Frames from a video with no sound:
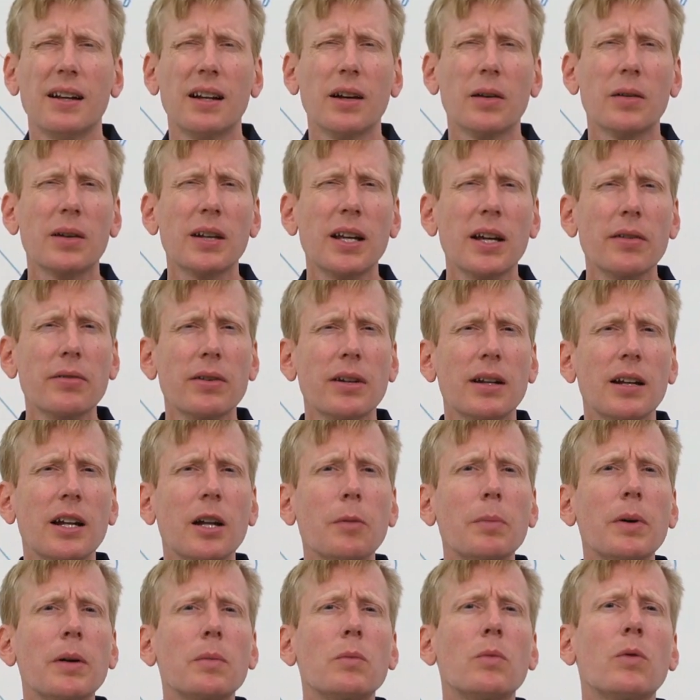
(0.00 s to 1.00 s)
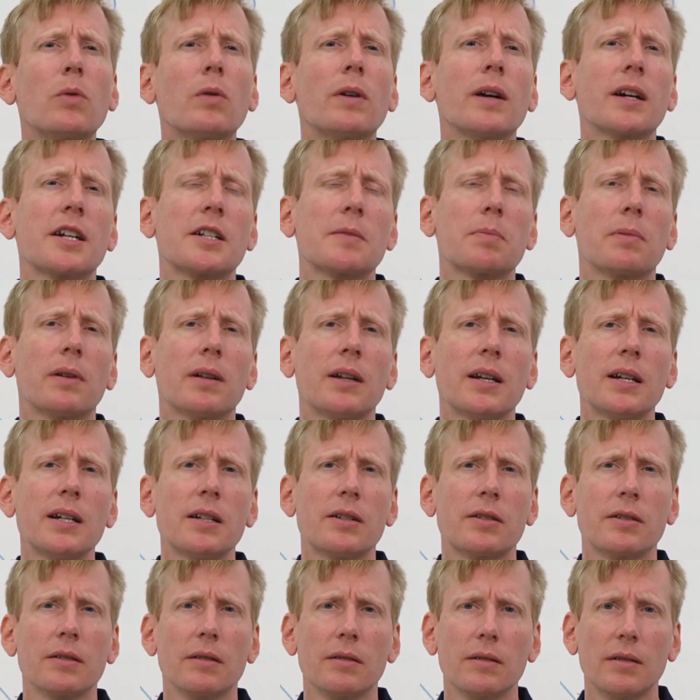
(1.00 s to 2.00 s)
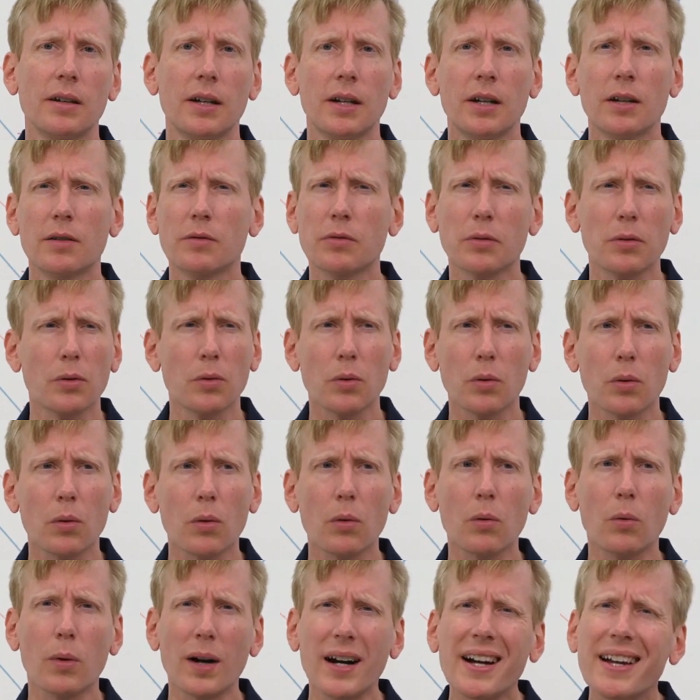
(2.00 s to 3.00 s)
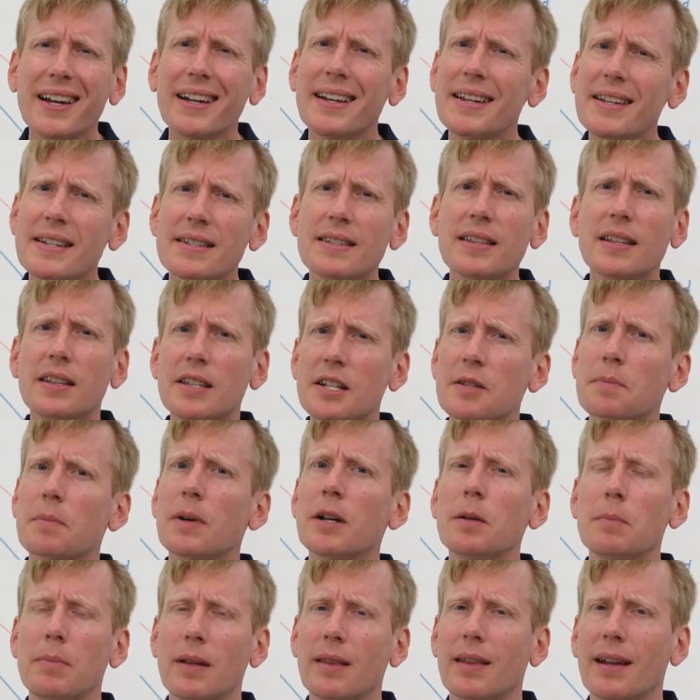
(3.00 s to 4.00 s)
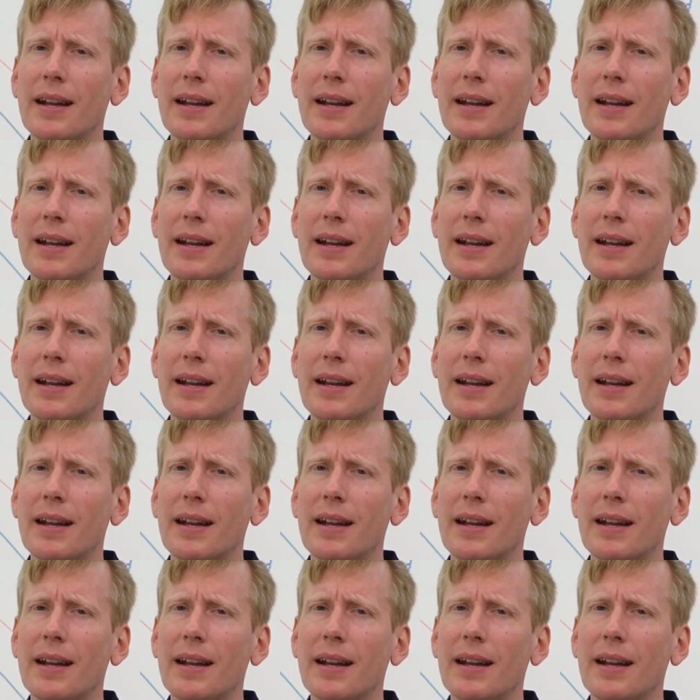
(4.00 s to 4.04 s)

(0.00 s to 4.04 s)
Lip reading: Now, to give a little bit more explanation for why it is that this might be